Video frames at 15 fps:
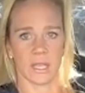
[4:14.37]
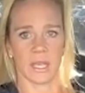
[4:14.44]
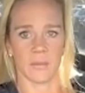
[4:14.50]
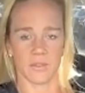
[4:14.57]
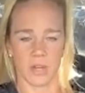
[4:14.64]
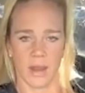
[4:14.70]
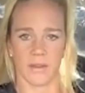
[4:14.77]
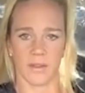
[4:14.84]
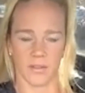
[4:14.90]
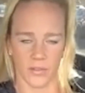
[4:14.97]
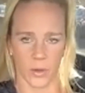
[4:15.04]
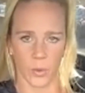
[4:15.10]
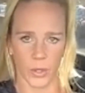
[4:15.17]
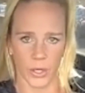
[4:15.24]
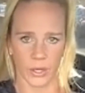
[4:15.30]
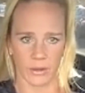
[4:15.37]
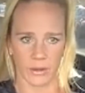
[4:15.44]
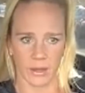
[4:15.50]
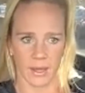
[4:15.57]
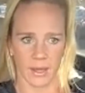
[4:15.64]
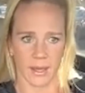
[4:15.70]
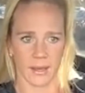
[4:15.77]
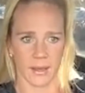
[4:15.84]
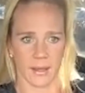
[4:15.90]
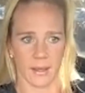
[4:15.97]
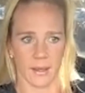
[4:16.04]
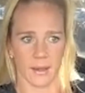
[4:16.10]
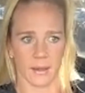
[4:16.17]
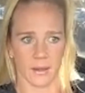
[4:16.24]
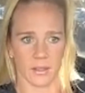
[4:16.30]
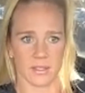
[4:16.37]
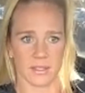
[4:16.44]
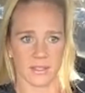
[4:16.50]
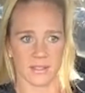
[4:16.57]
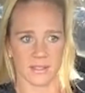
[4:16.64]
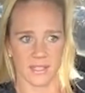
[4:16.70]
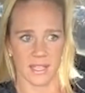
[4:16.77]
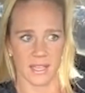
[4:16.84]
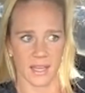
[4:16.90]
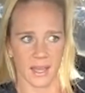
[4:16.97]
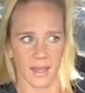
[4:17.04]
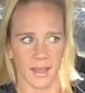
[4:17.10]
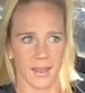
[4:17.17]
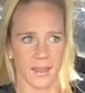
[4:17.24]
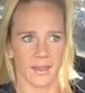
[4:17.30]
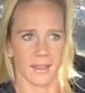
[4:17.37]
keep driving forward and succeeding